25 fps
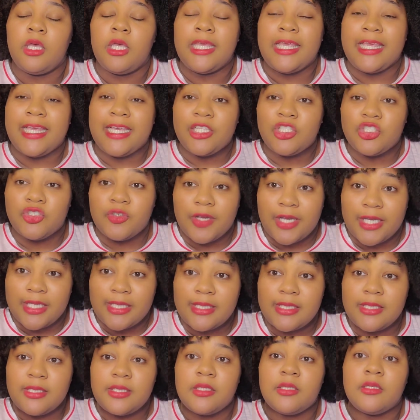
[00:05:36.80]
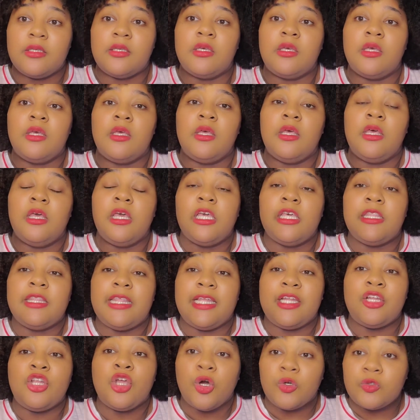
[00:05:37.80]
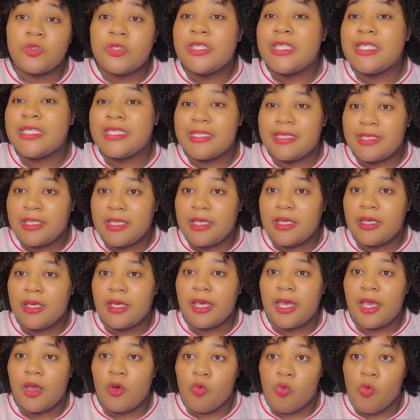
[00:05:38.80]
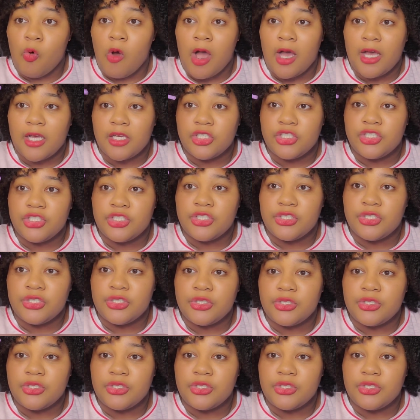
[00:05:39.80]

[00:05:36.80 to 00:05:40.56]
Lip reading: get dressed, then go to the sink and wash